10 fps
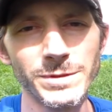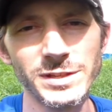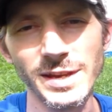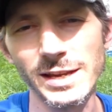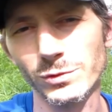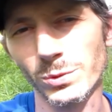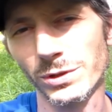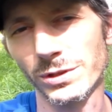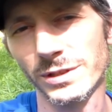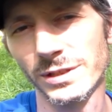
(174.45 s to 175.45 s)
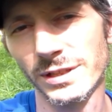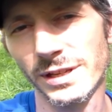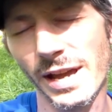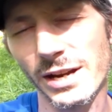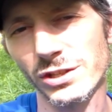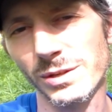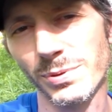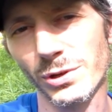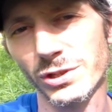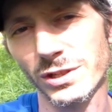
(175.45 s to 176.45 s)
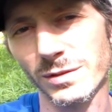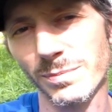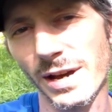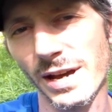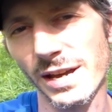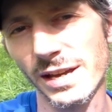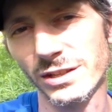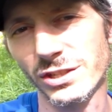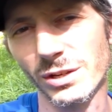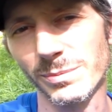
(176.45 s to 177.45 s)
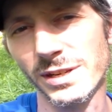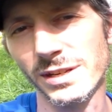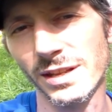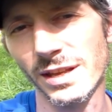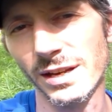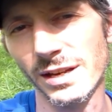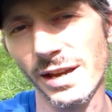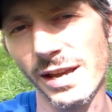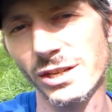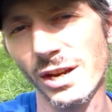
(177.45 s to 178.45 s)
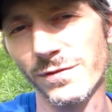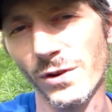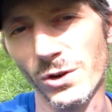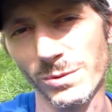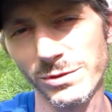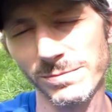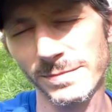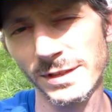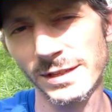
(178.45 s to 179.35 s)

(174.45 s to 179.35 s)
These eggs were actually purchased by a gentleman, AJ Farms,